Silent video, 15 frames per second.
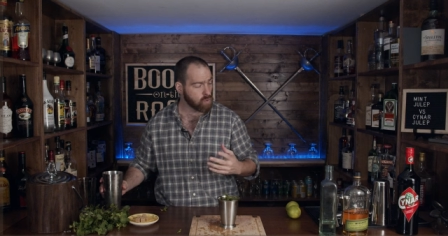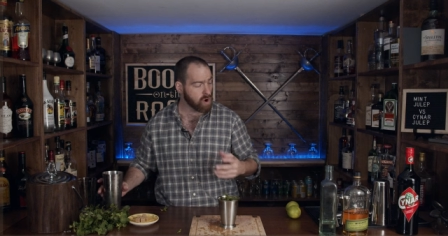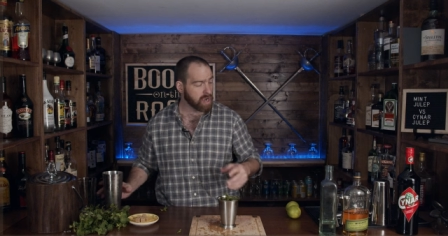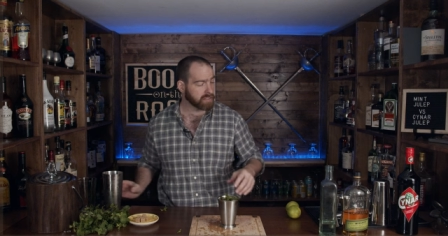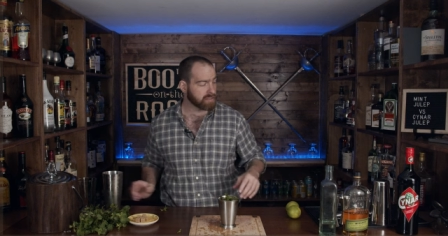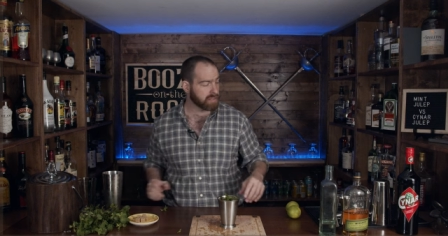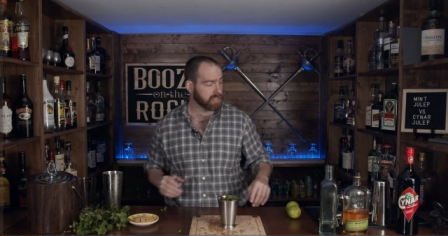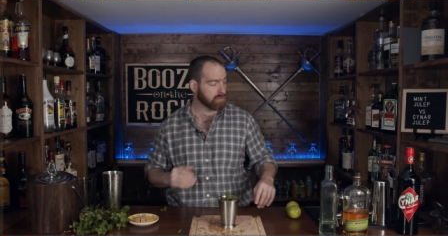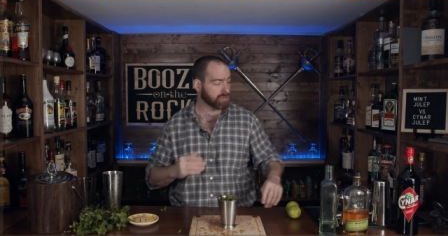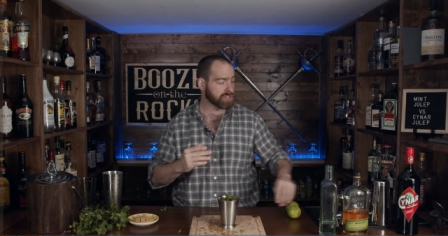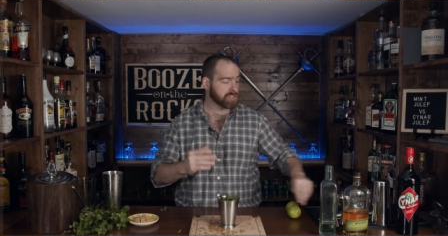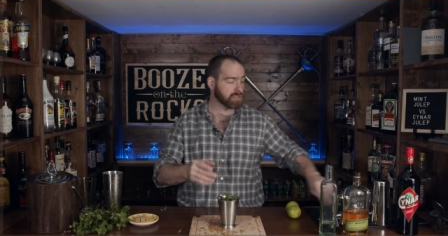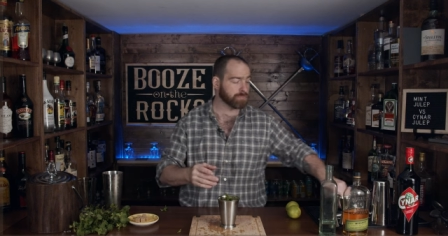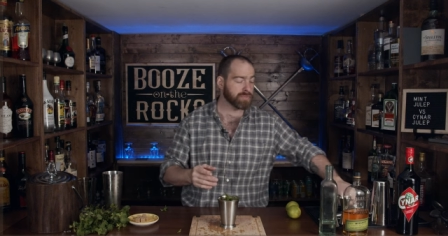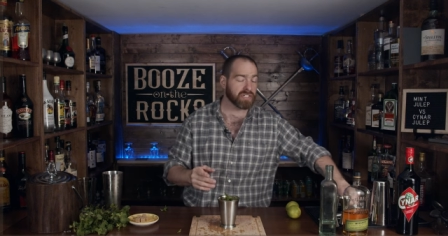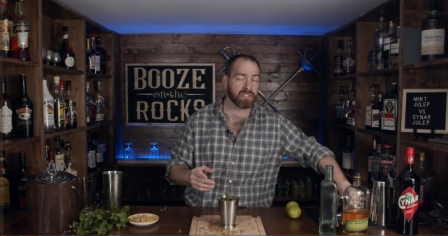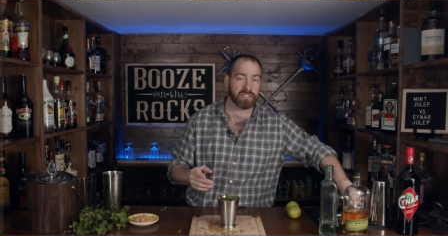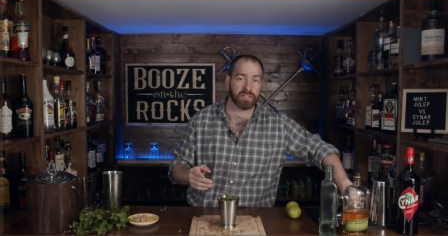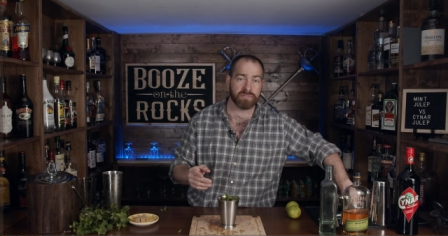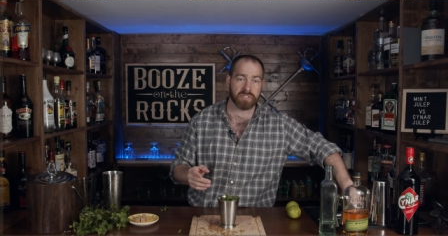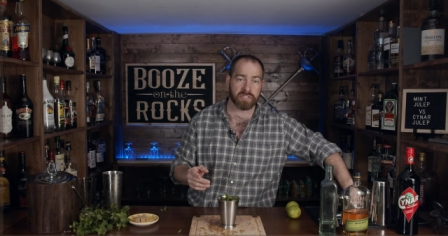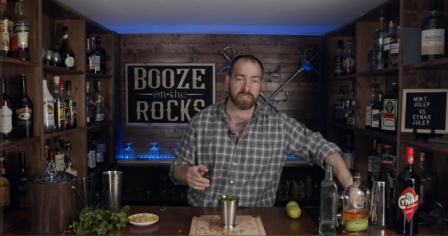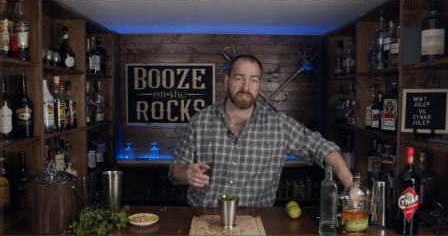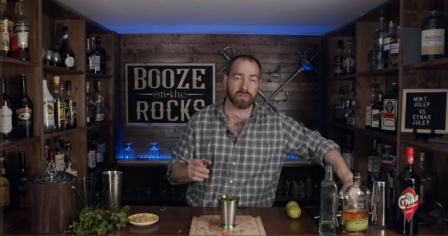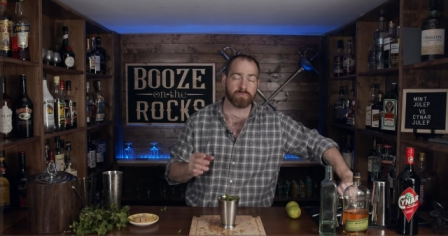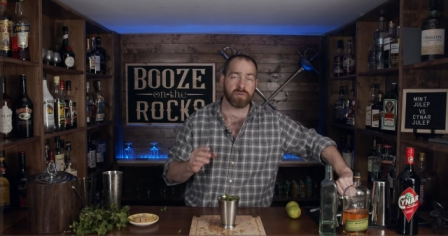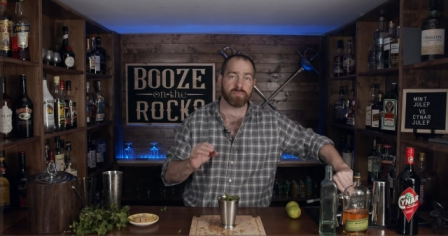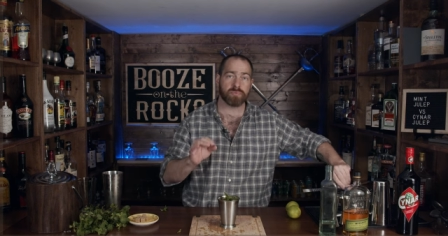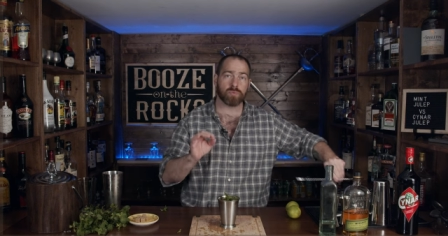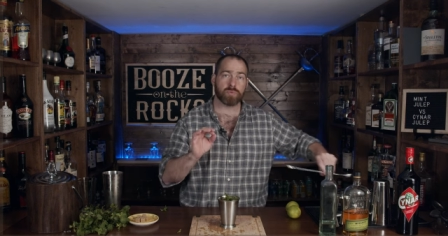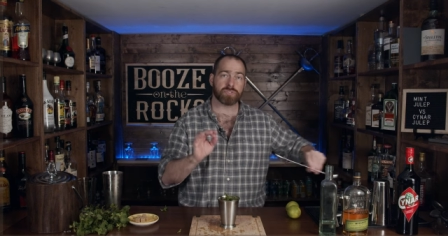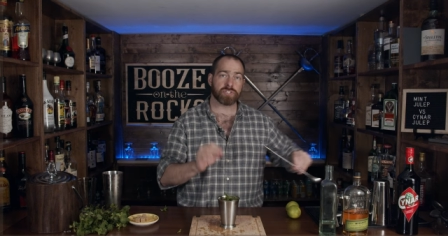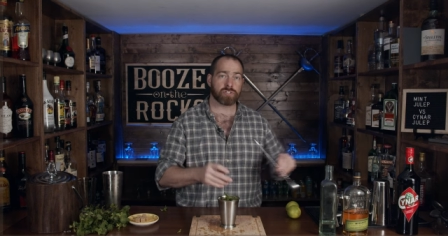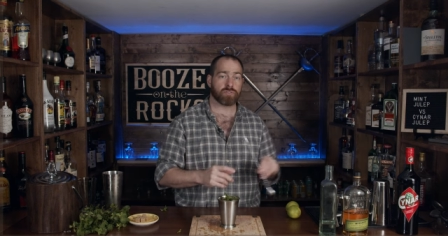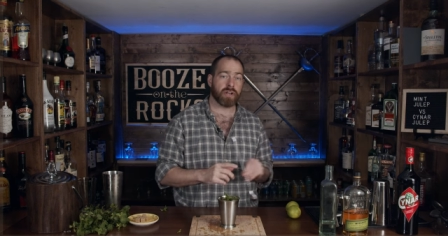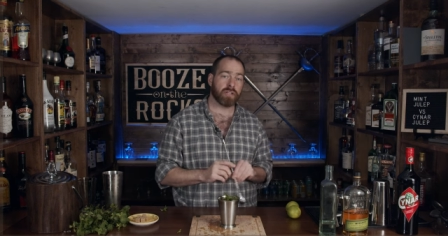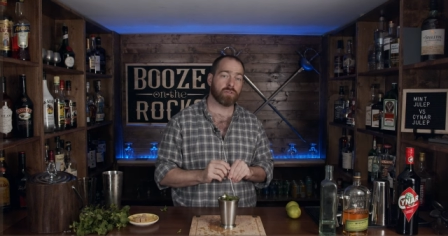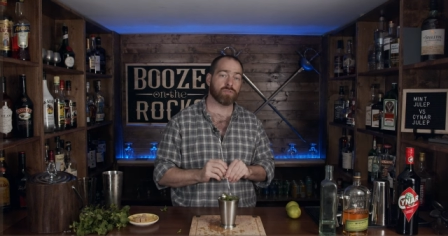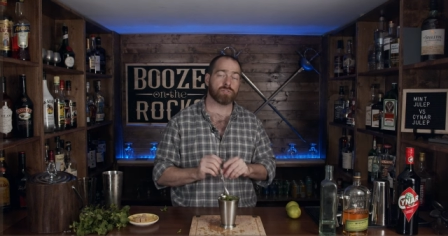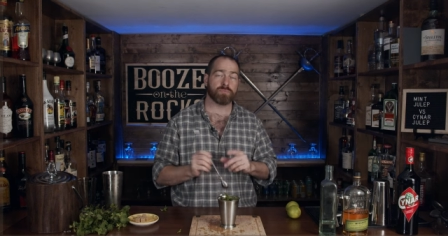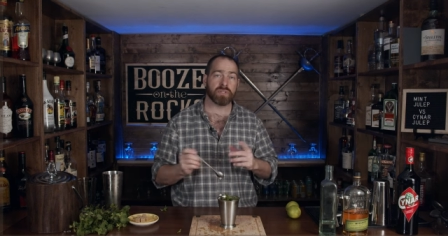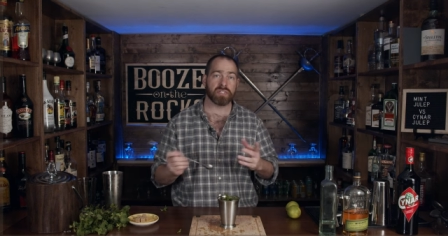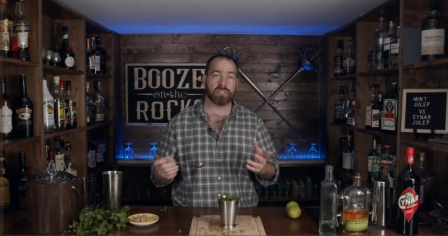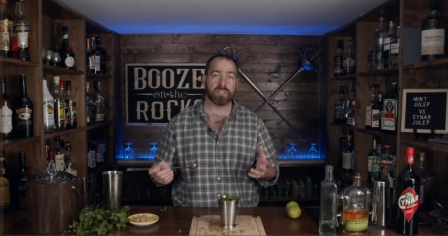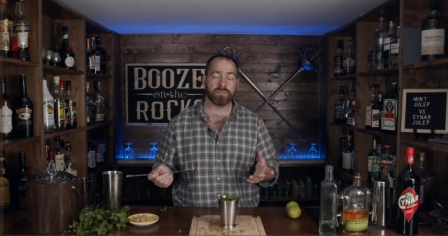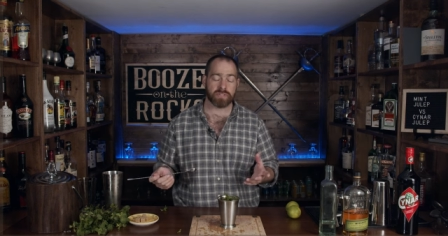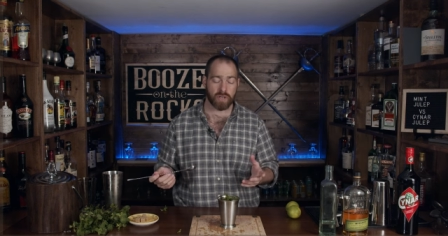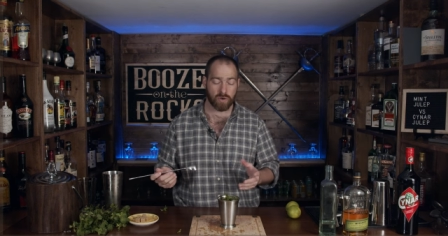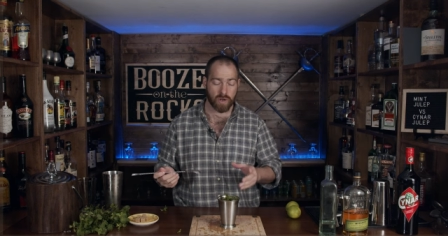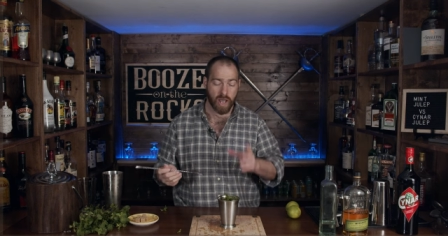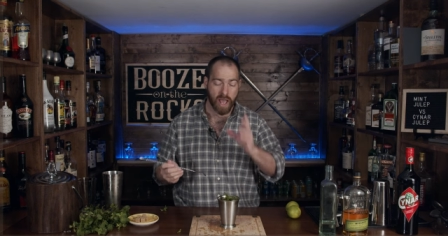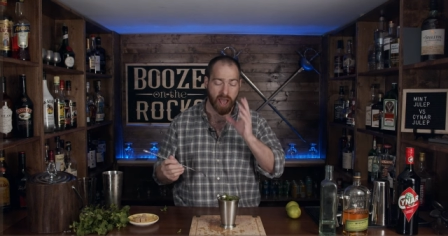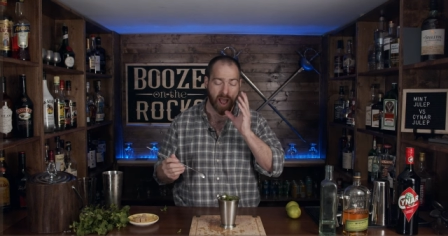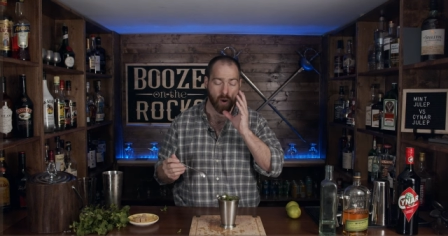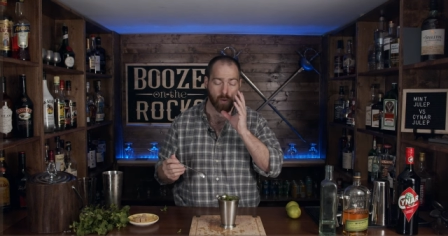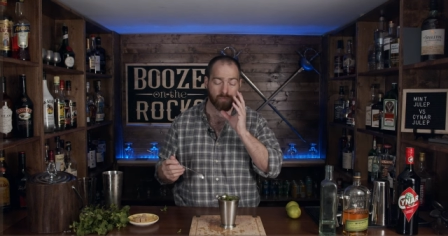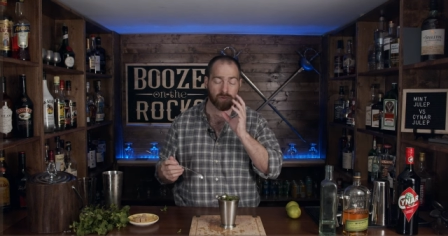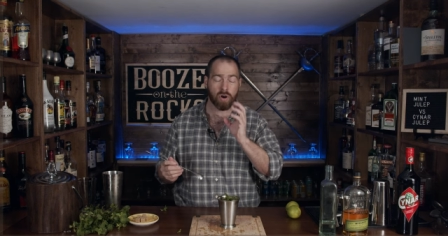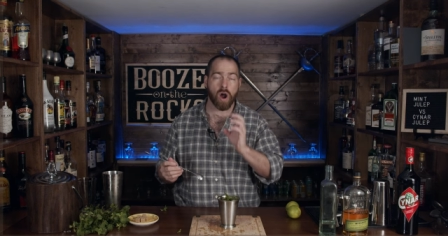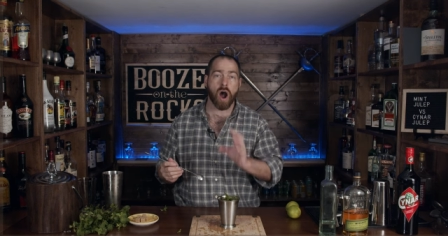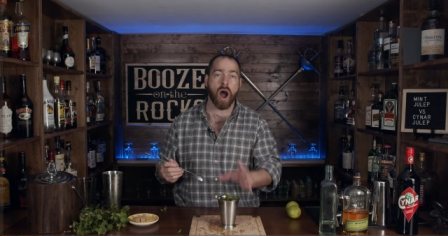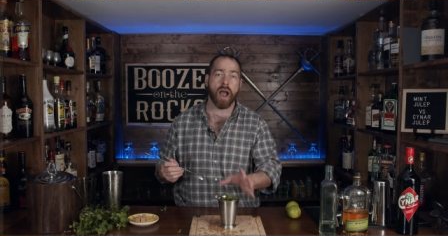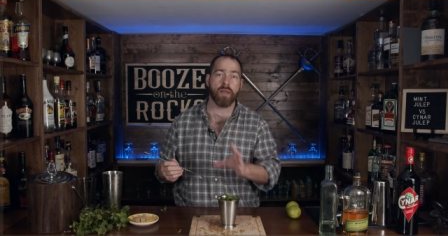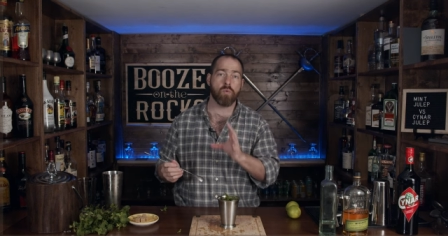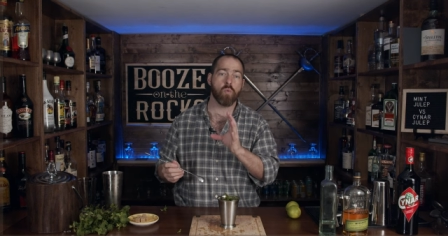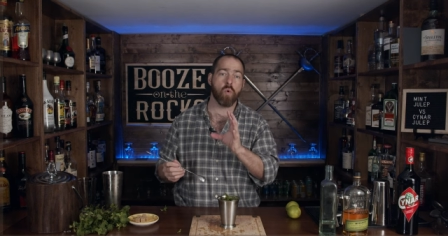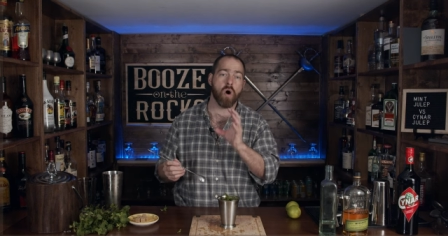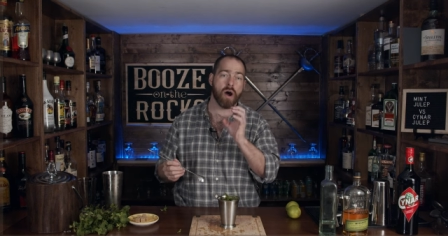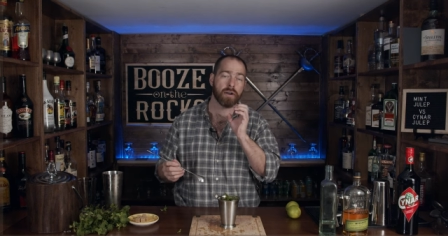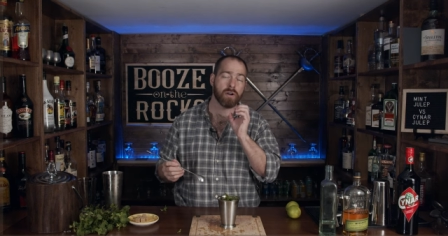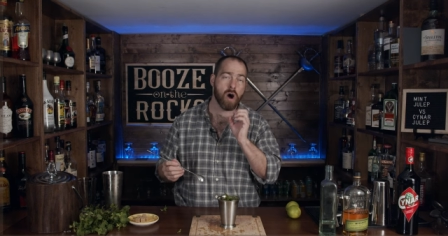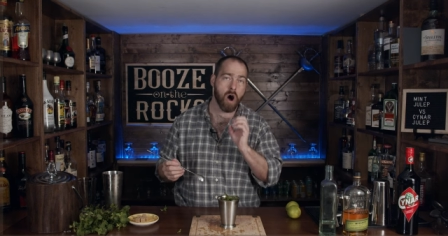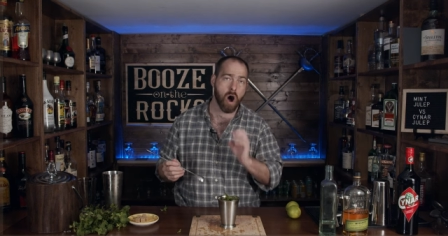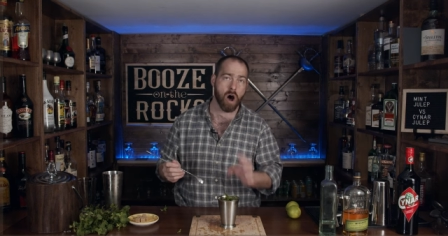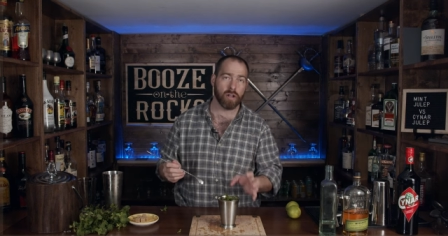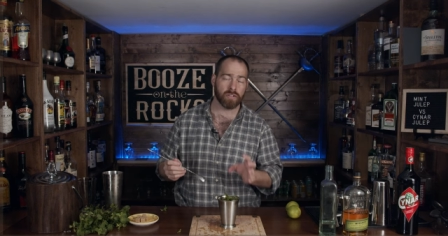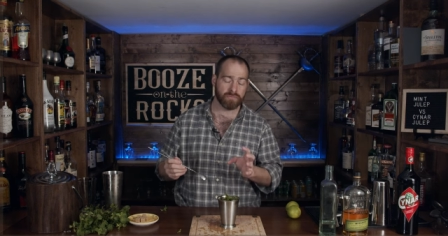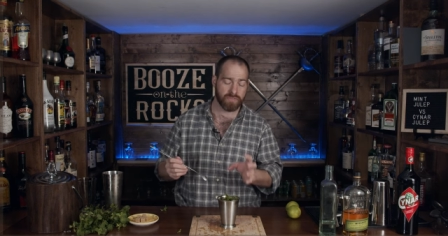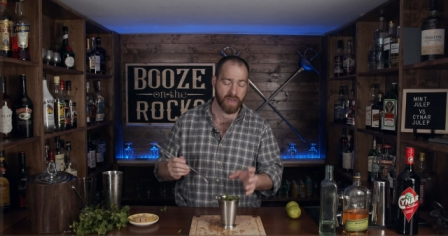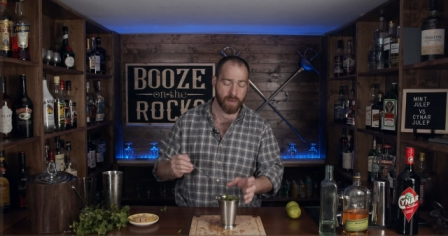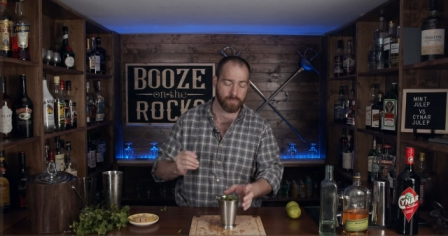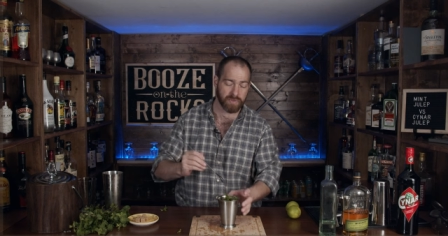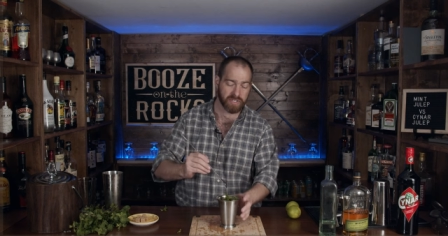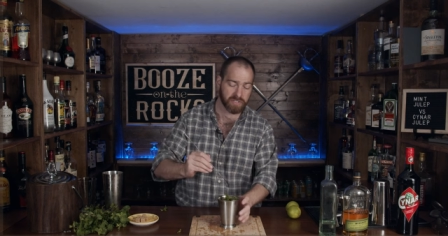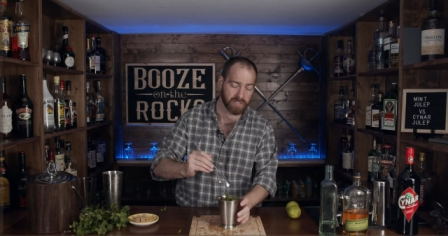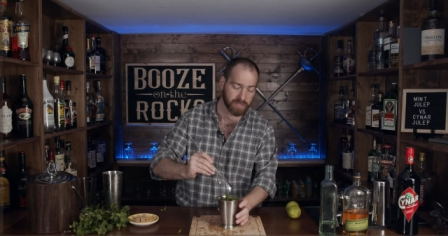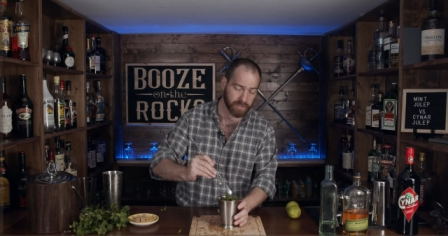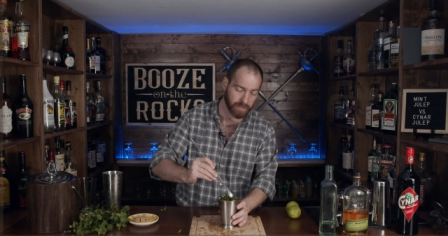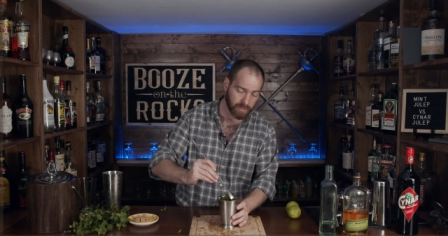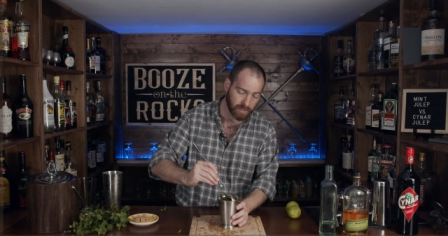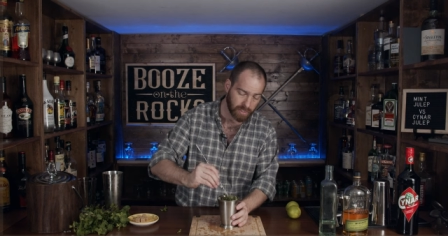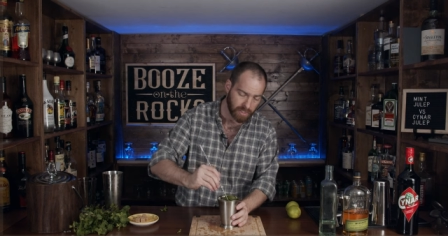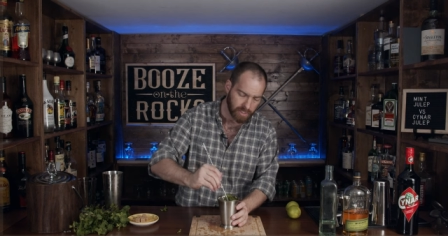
want the original mint leaves in. Some people will strain those mint leaves out. However, I want all of that mint in there.